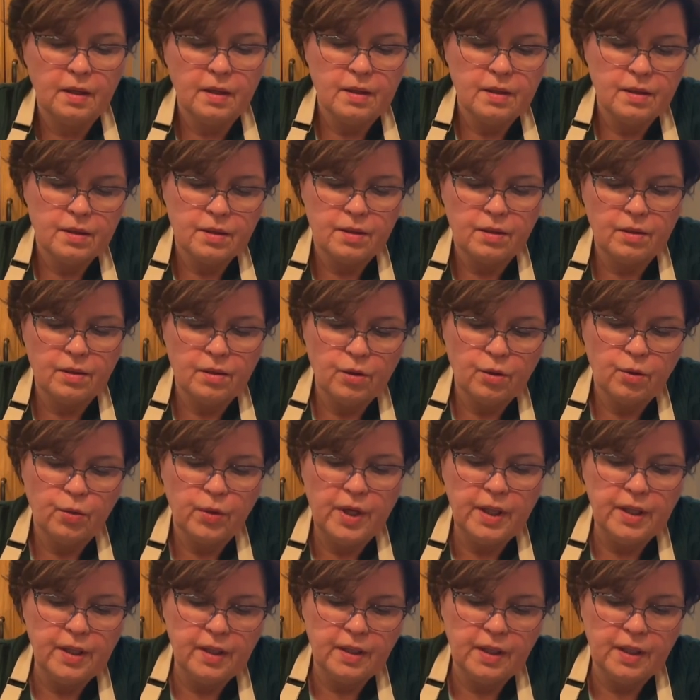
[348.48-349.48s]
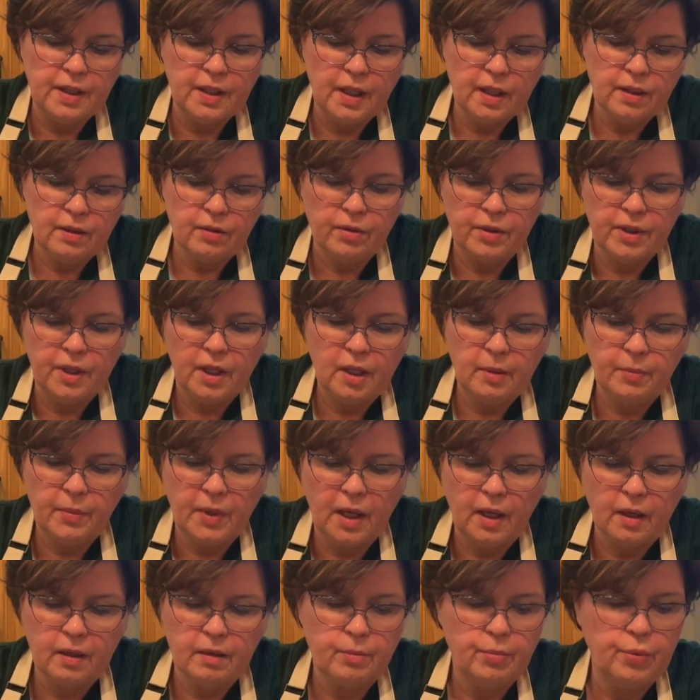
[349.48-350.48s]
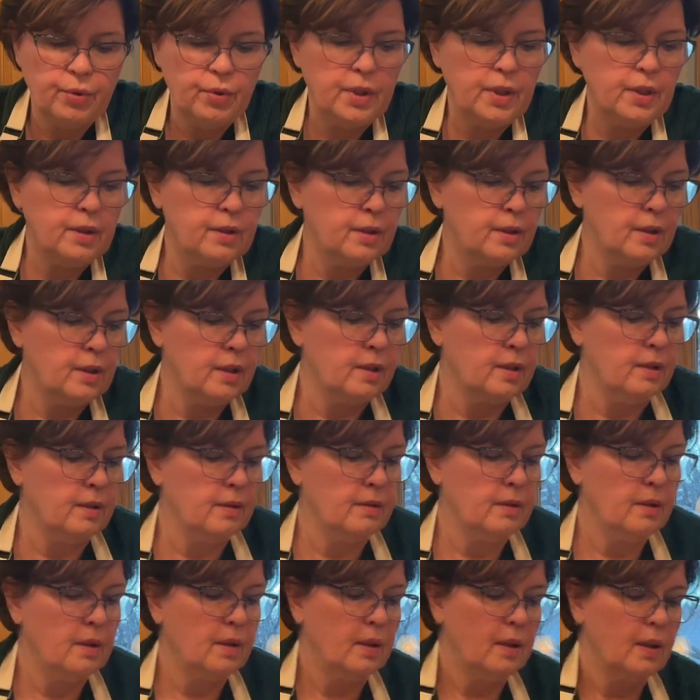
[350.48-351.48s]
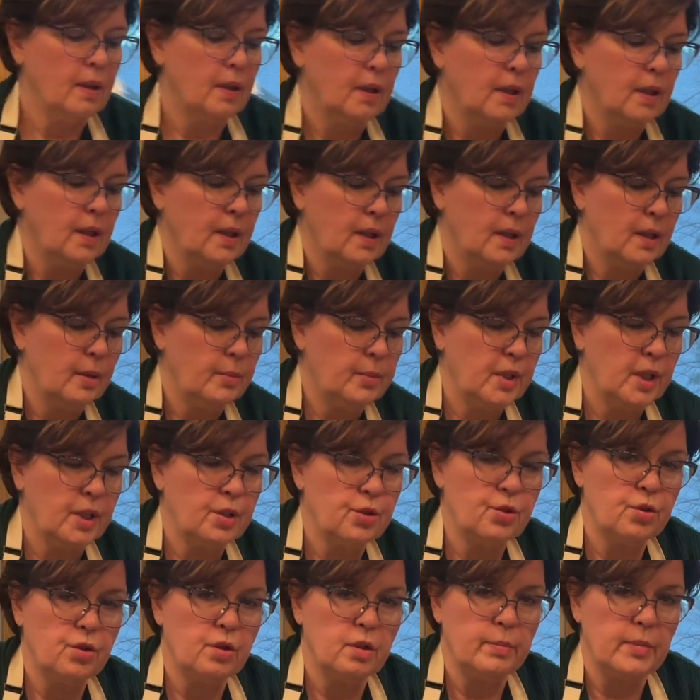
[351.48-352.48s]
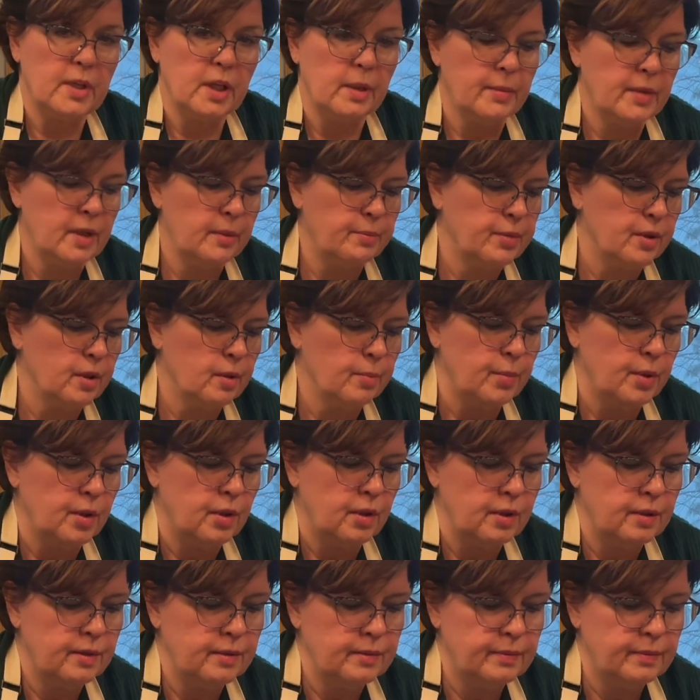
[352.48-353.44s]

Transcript: So the green and the yellow came out pretty good. I'm not sure about my purple.